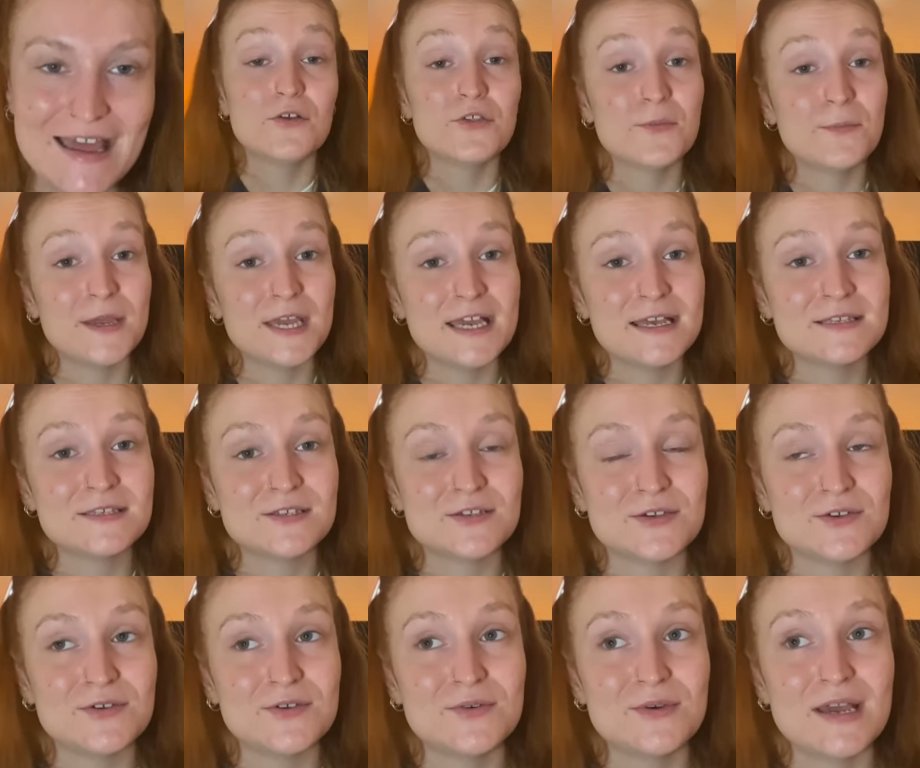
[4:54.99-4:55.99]
The
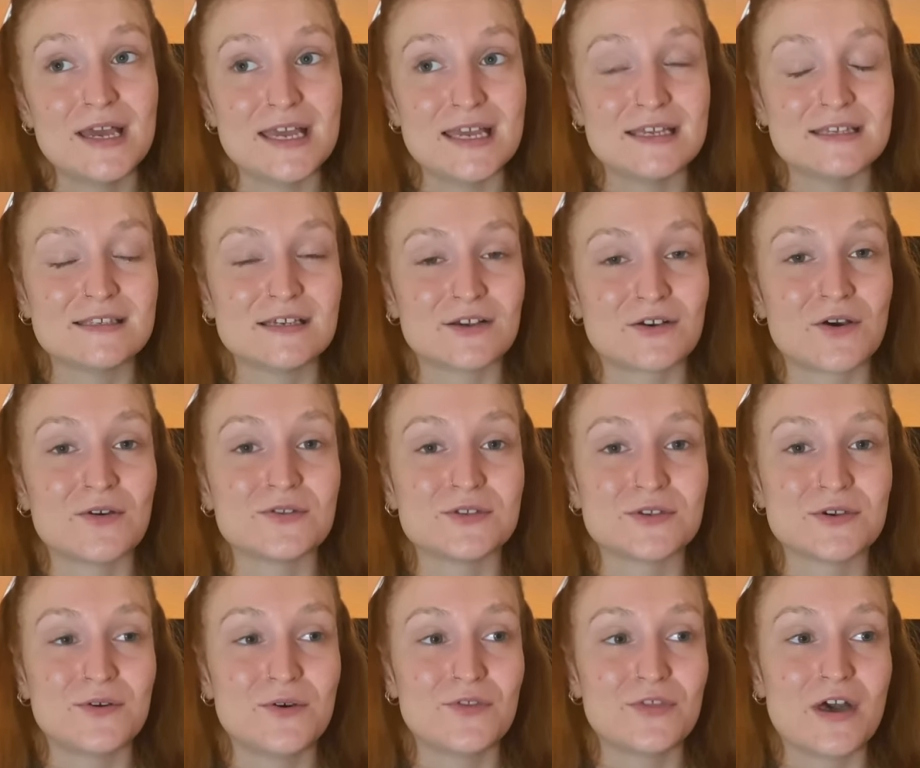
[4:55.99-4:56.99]
PS2 is a
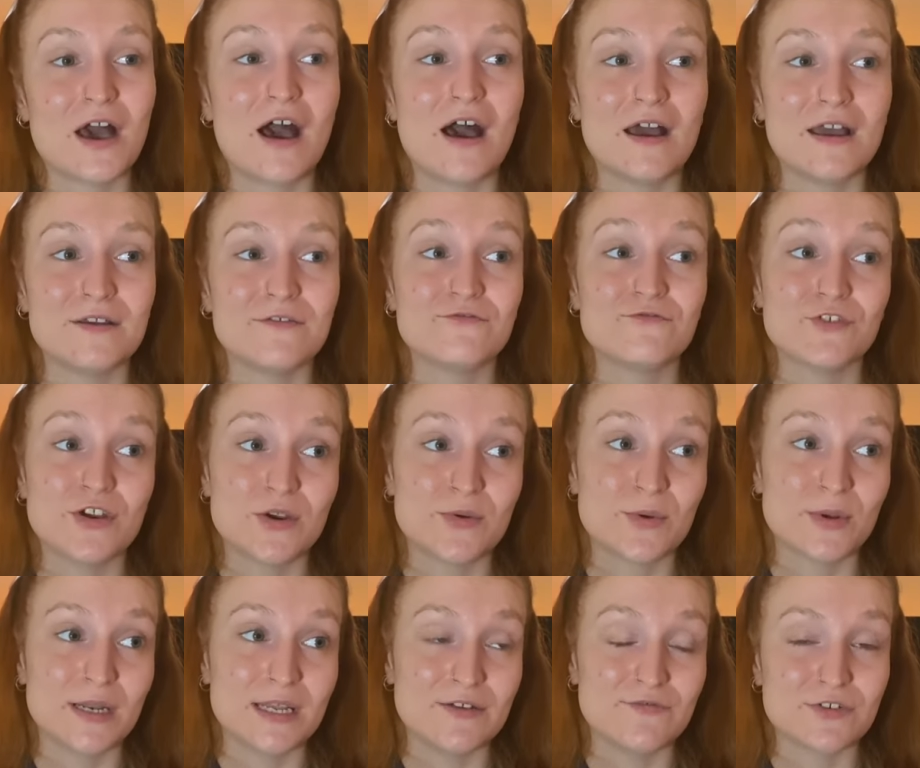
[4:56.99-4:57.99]
console that I
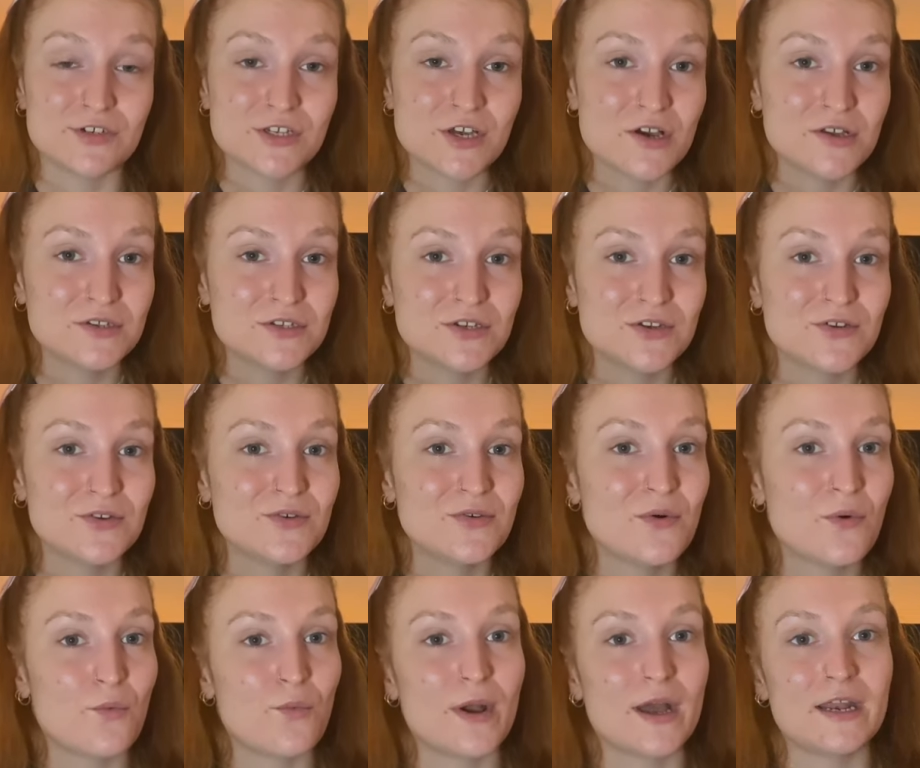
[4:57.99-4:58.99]
frequently return to
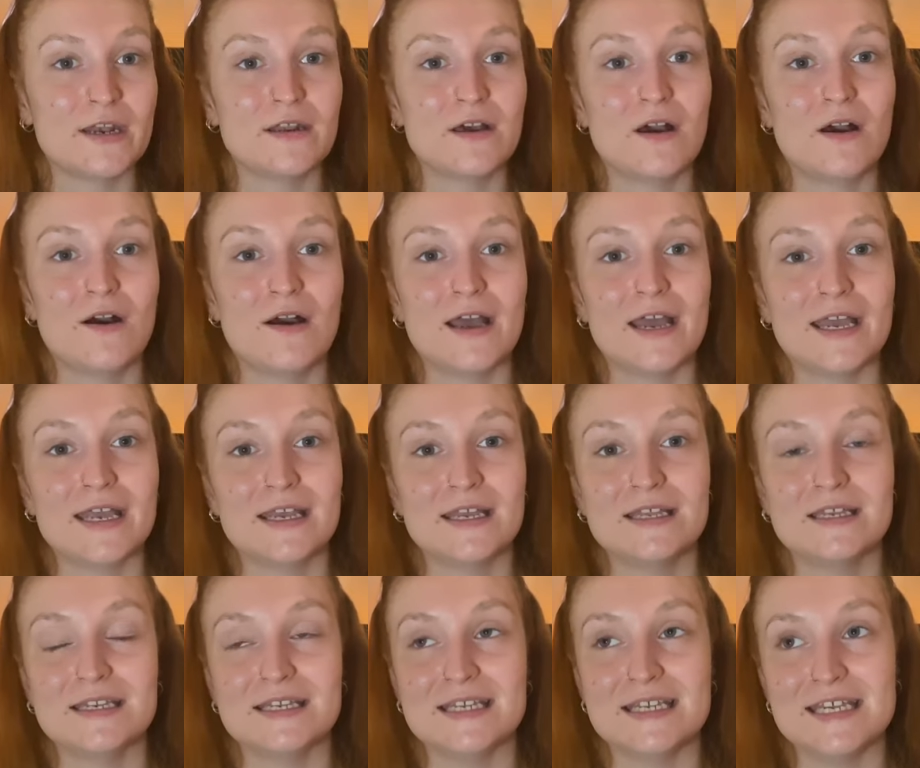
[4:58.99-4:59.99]
when I
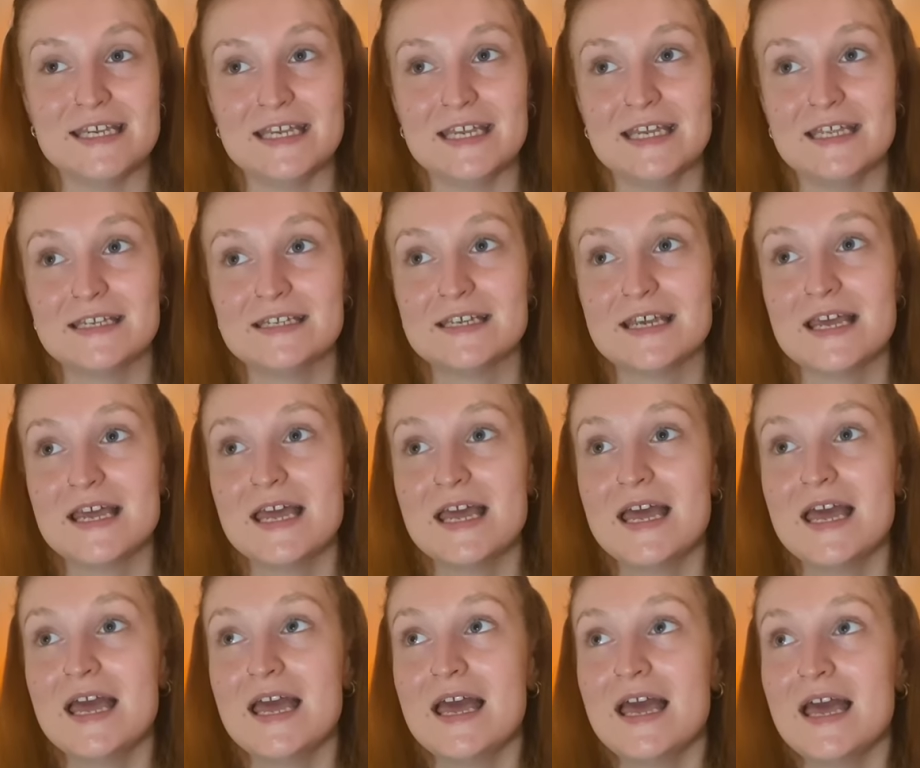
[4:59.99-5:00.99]
need
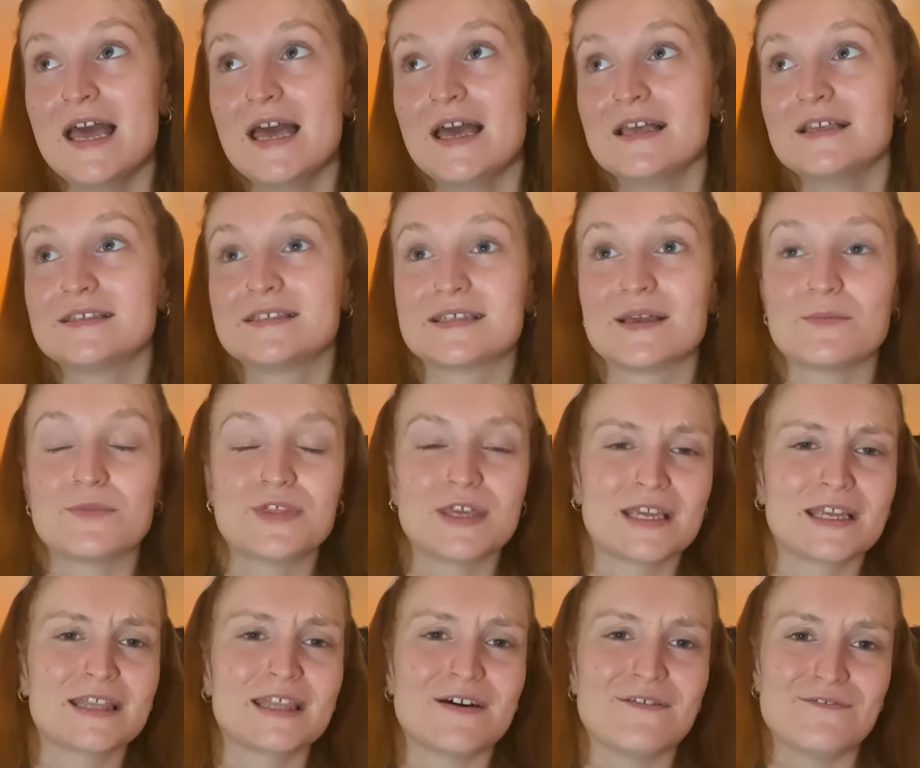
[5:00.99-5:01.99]
something
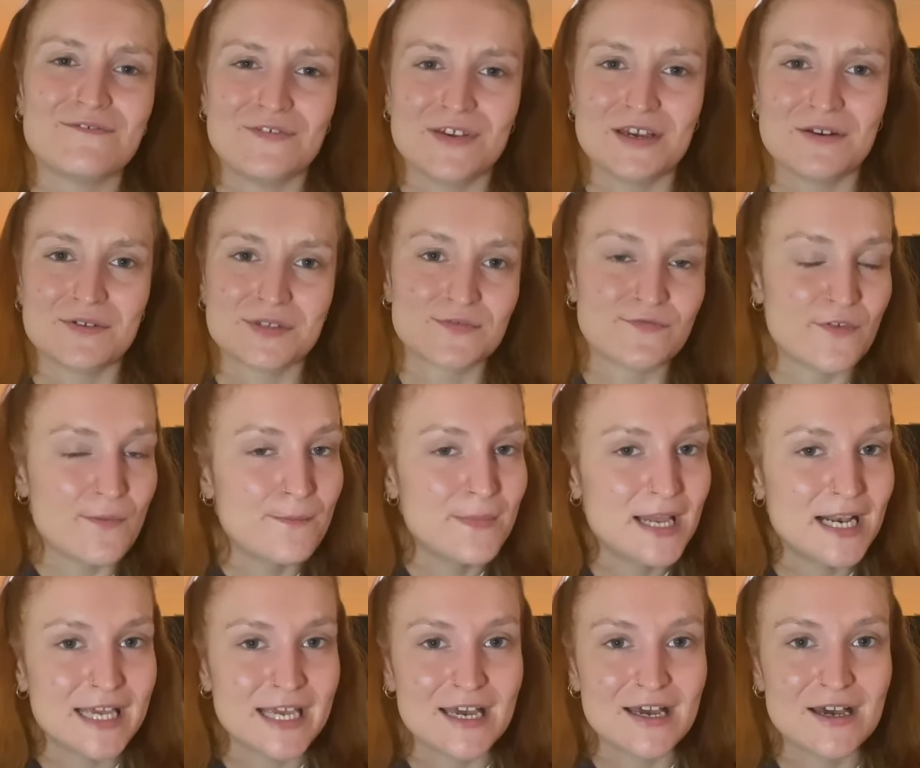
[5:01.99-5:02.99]
that feels
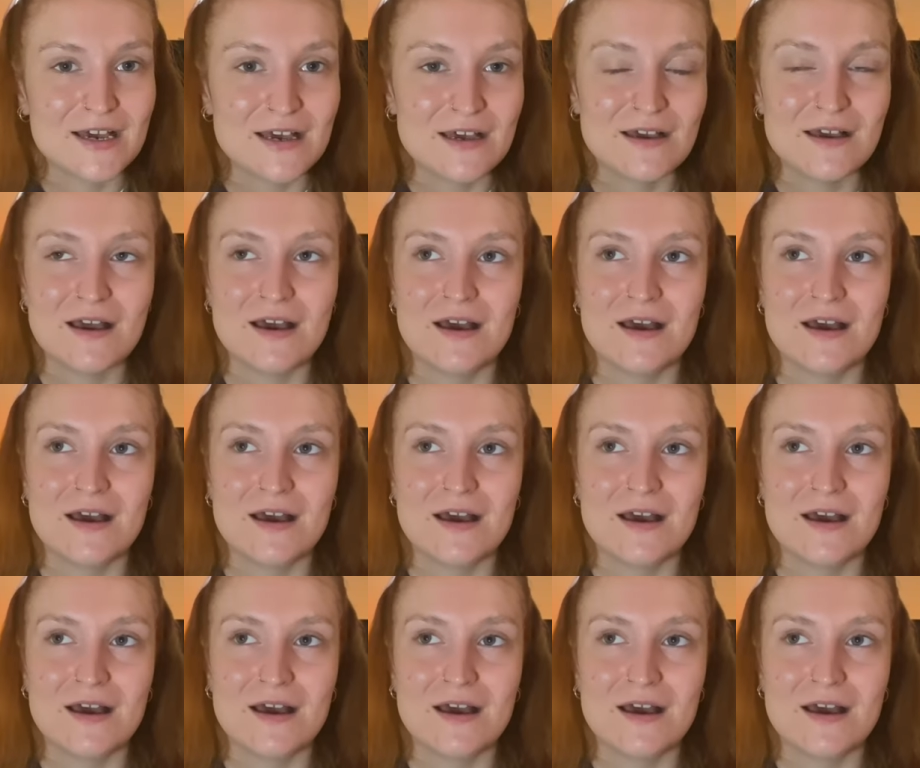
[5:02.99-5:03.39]
familiar.